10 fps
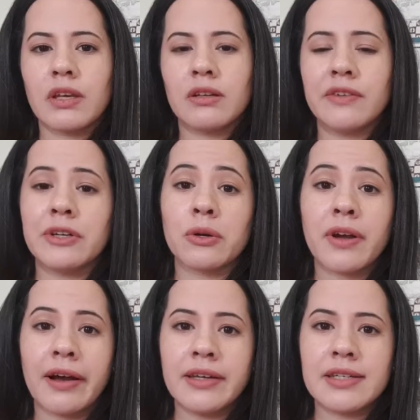loving or
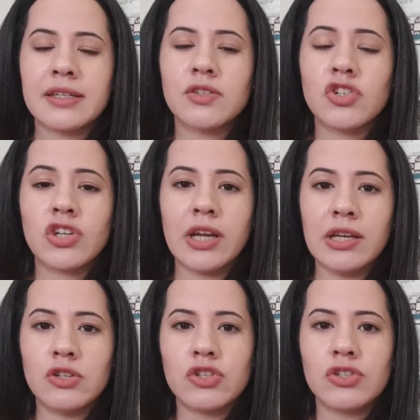kind
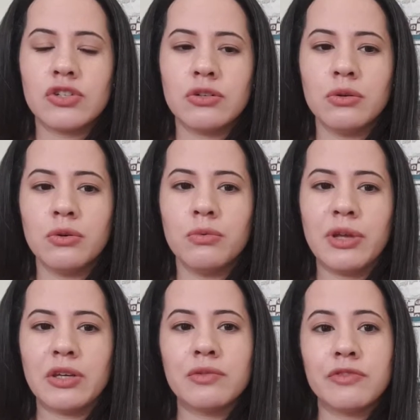exchange to
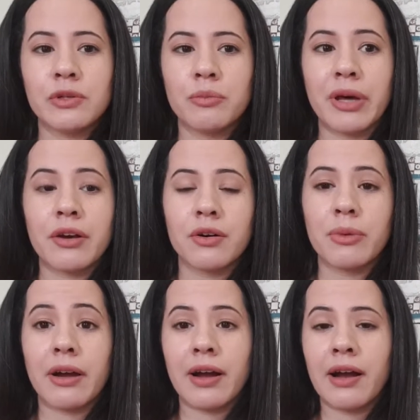make you feel better
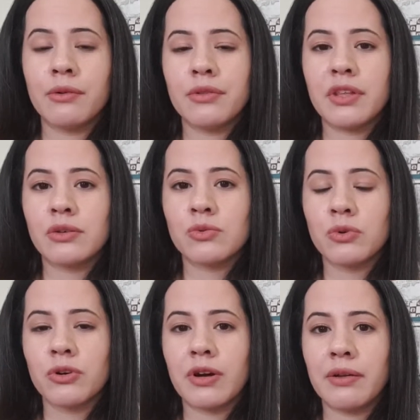about how things
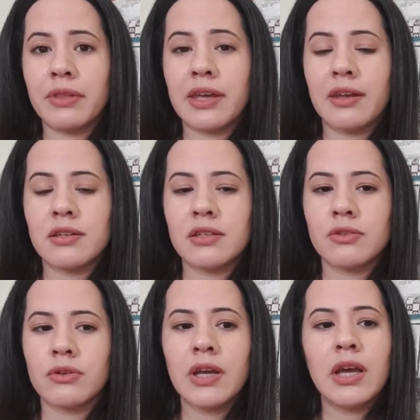were, how they ended, or